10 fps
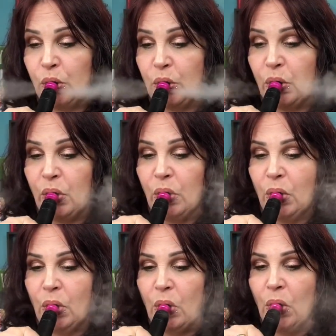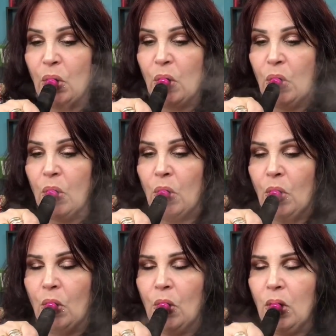
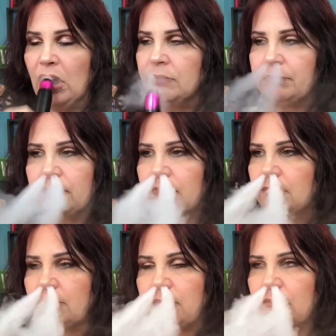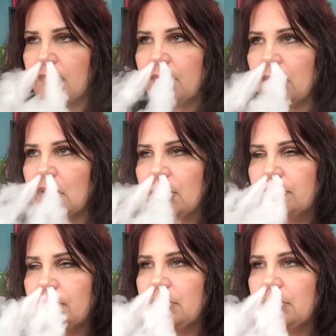(silence)